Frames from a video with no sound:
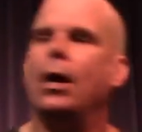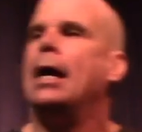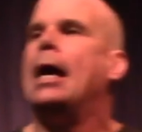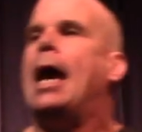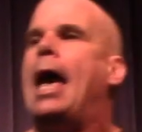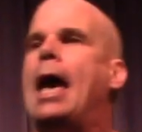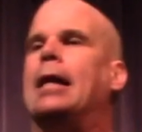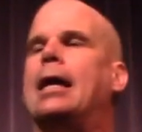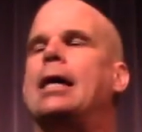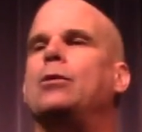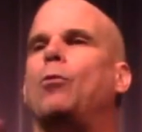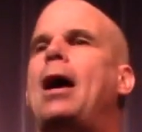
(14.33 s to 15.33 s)

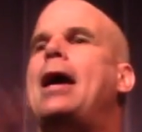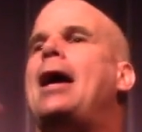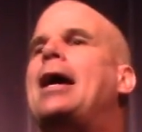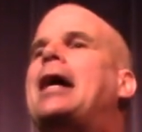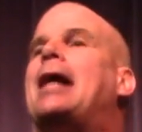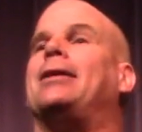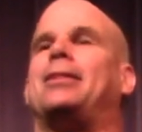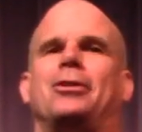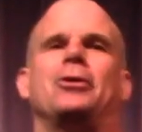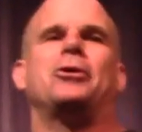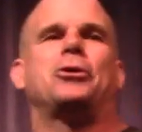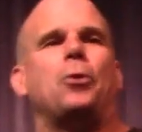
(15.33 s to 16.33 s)
And the way I got to
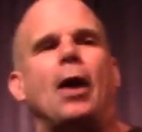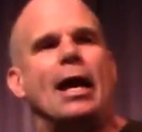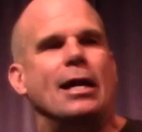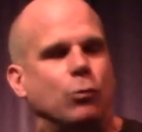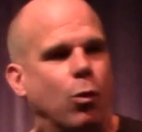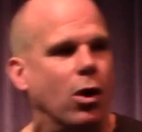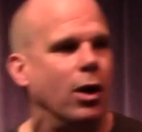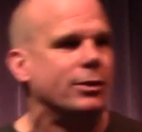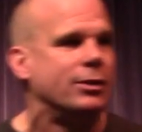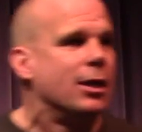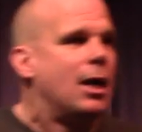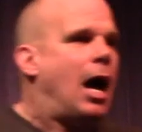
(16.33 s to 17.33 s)
3rd grade
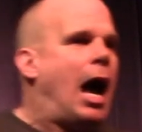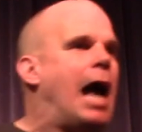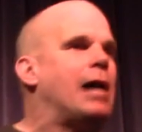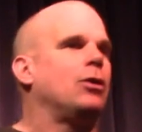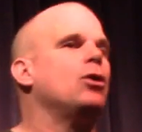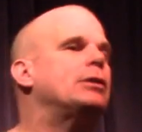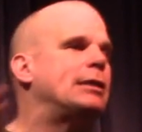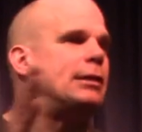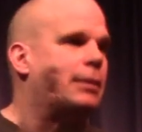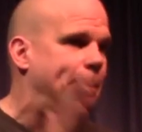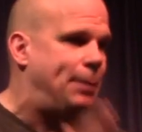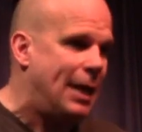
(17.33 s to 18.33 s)
was, I looked
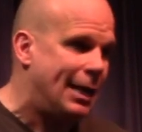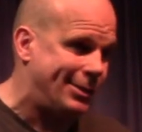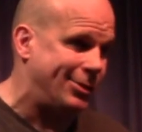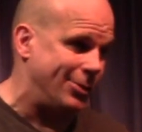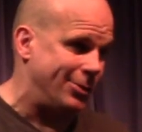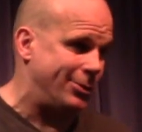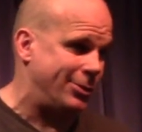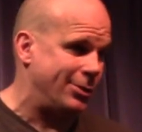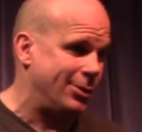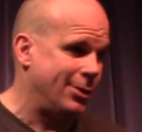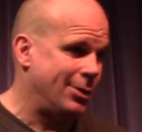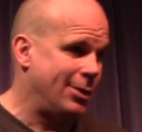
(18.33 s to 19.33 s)
at the
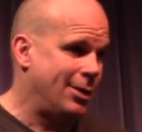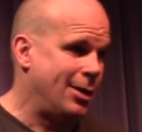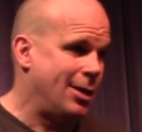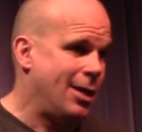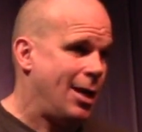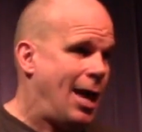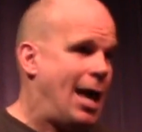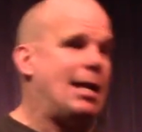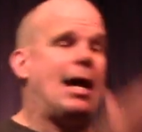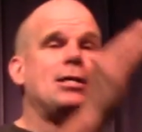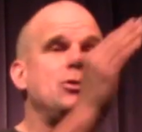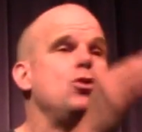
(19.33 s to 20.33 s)
pictures,
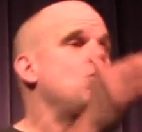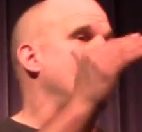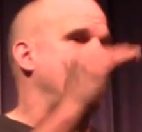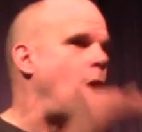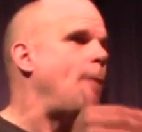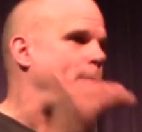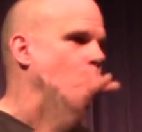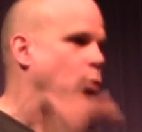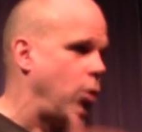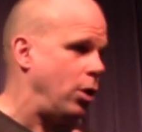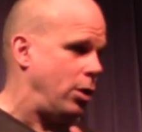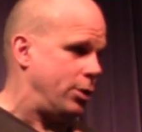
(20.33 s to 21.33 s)
and I knew a
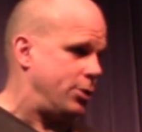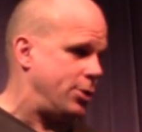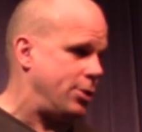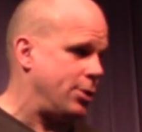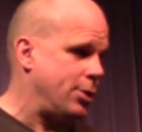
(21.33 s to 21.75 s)
couple words.